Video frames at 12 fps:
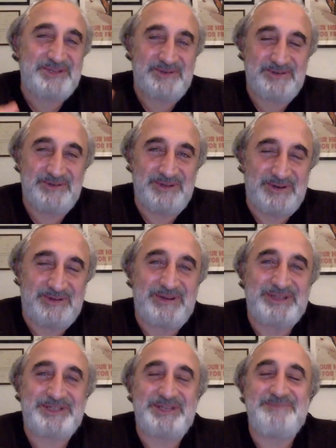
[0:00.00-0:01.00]
to your
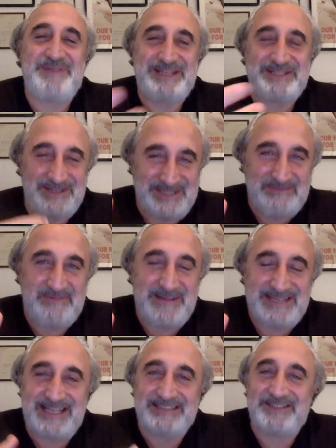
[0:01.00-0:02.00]
question based on some of my
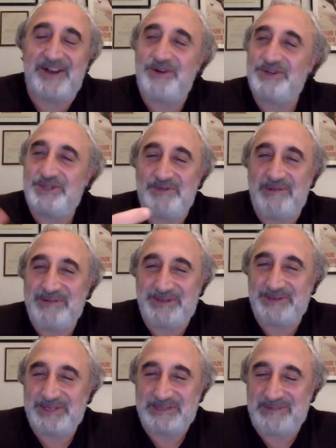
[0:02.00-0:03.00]
satire, or do you want me
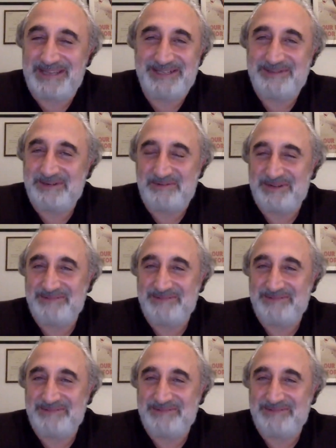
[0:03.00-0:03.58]
to explain it, or what?